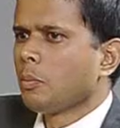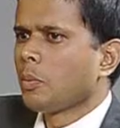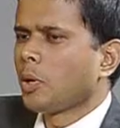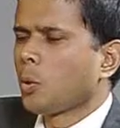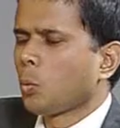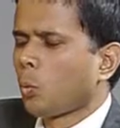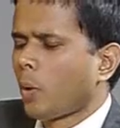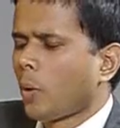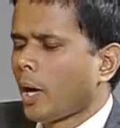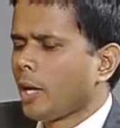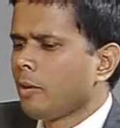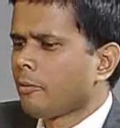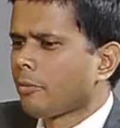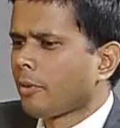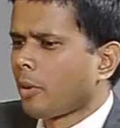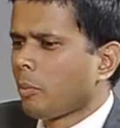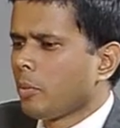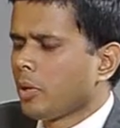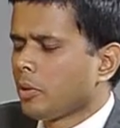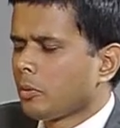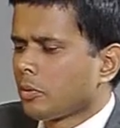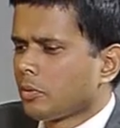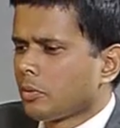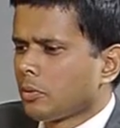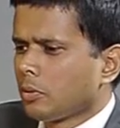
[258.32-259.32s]
But while from
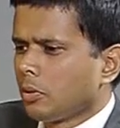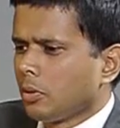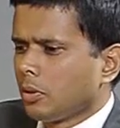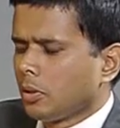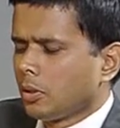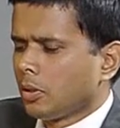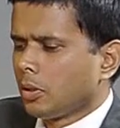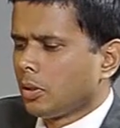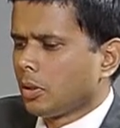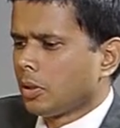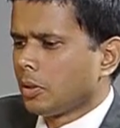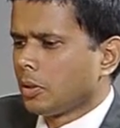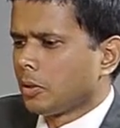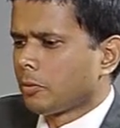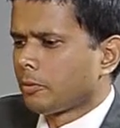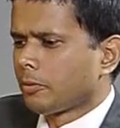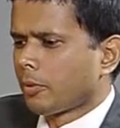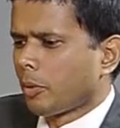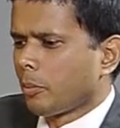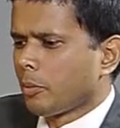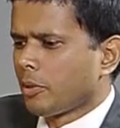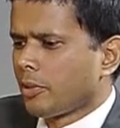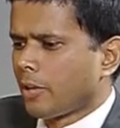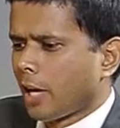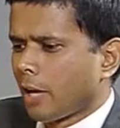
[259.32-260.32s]
a
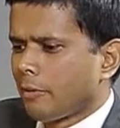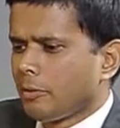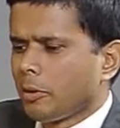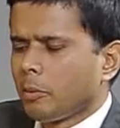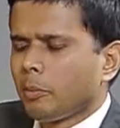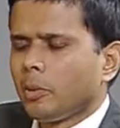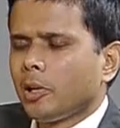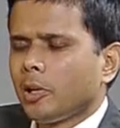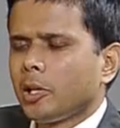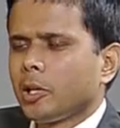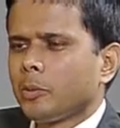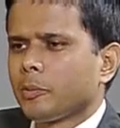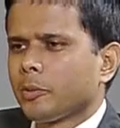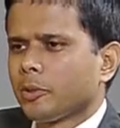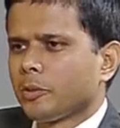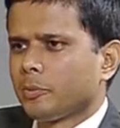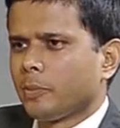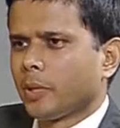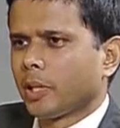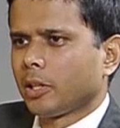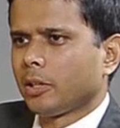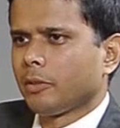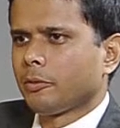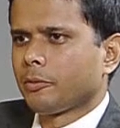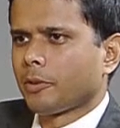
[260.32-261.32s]
drivability
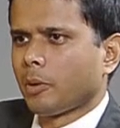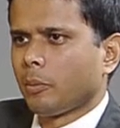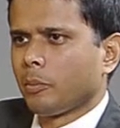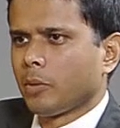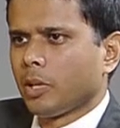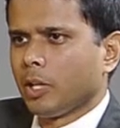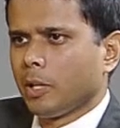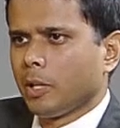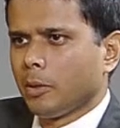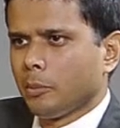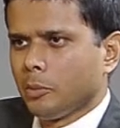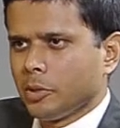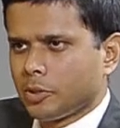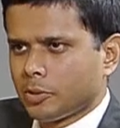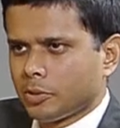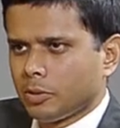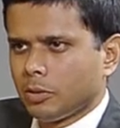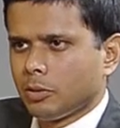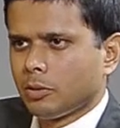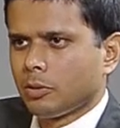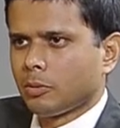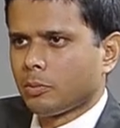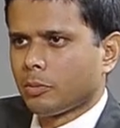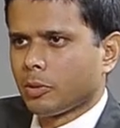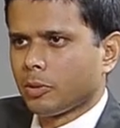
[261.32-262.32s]
perspective, from an
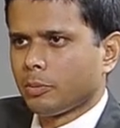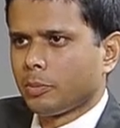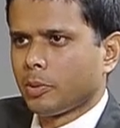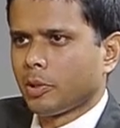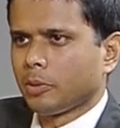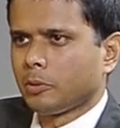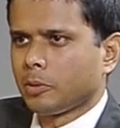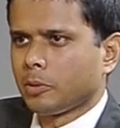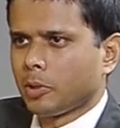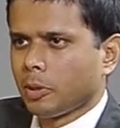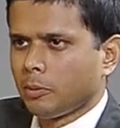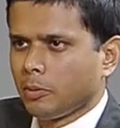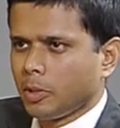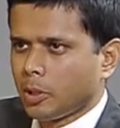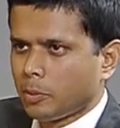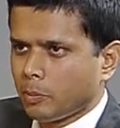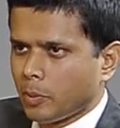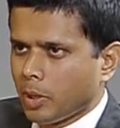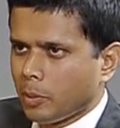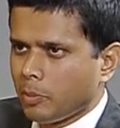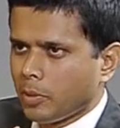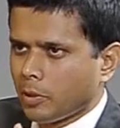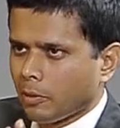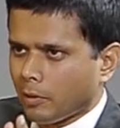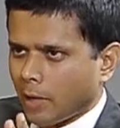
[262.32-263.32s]
emissions perspective, it
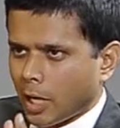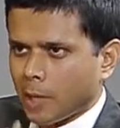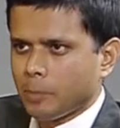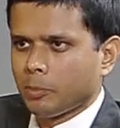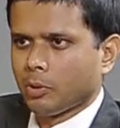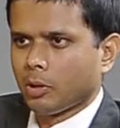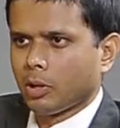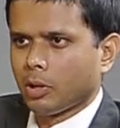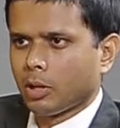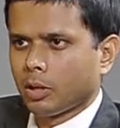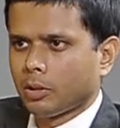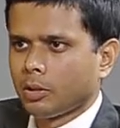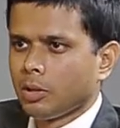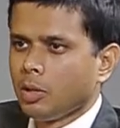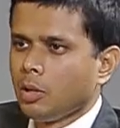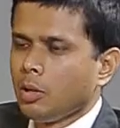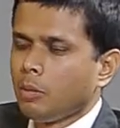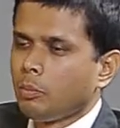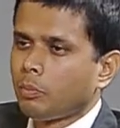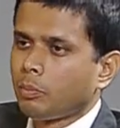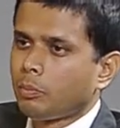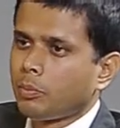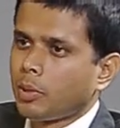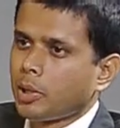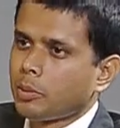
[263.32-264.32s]
may be a right product,
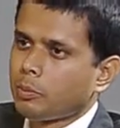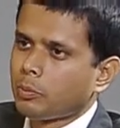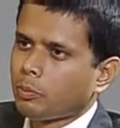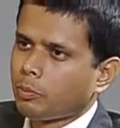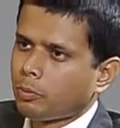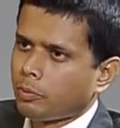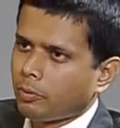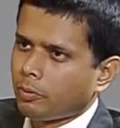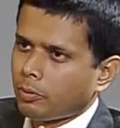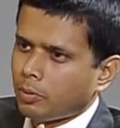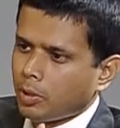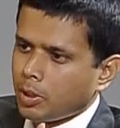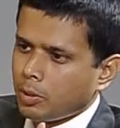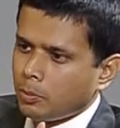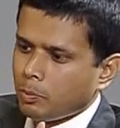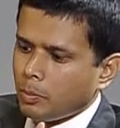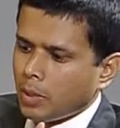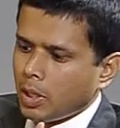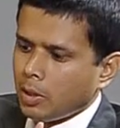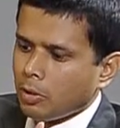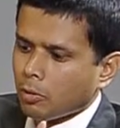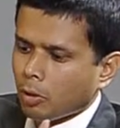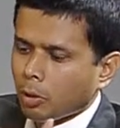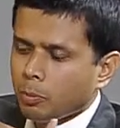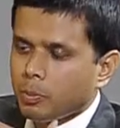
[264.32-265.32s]
but it
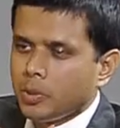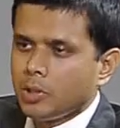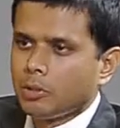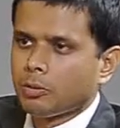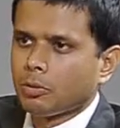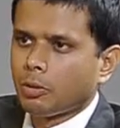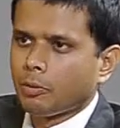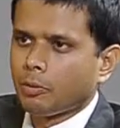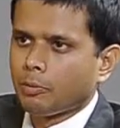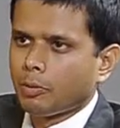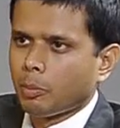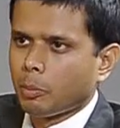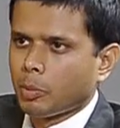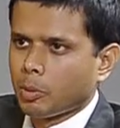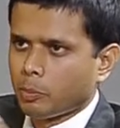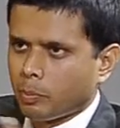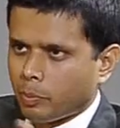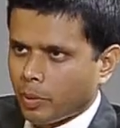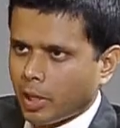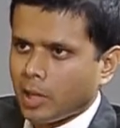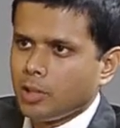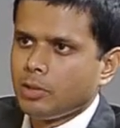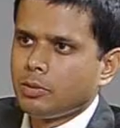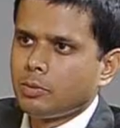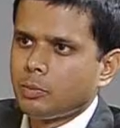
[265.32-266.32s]
may not be so from a price